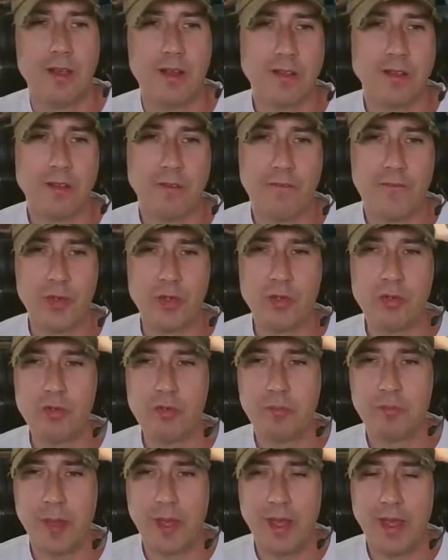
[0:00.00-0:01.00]
the
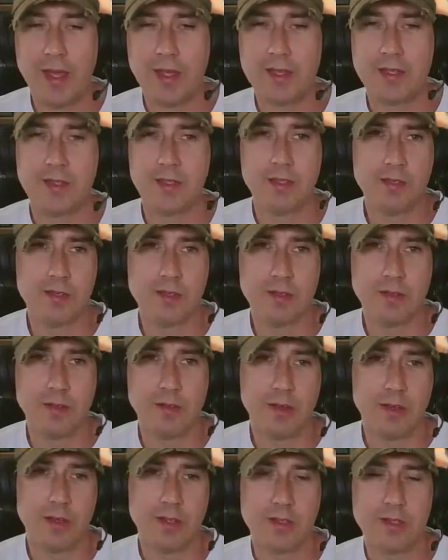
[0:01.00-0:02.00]
food back to
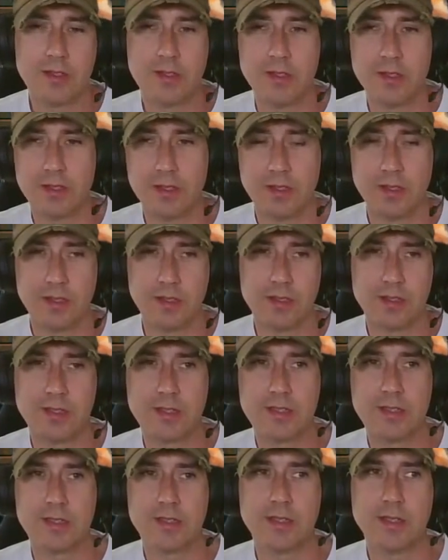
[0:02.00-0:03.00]
the
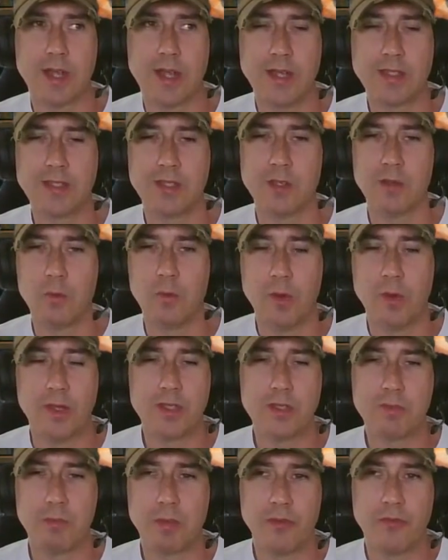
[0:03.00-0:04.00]
stats it
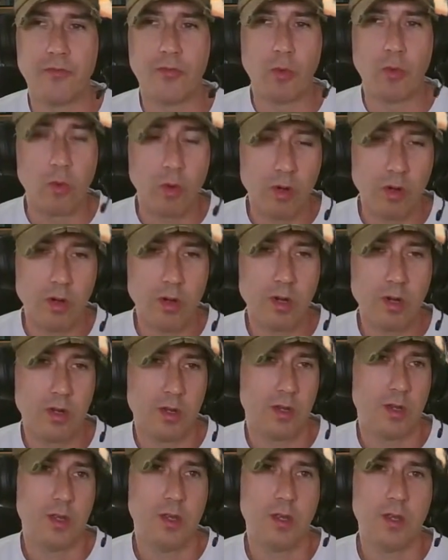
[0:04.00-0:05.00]
was before
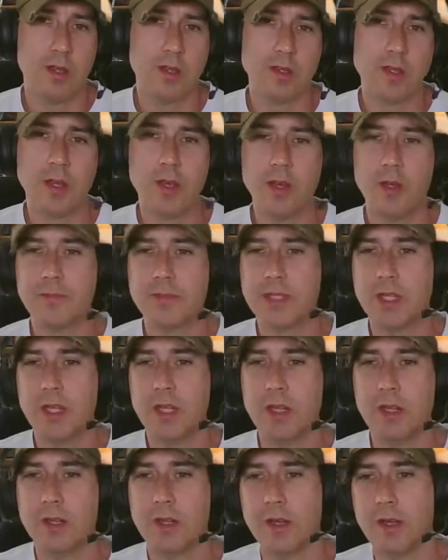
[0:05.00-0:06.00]
the update.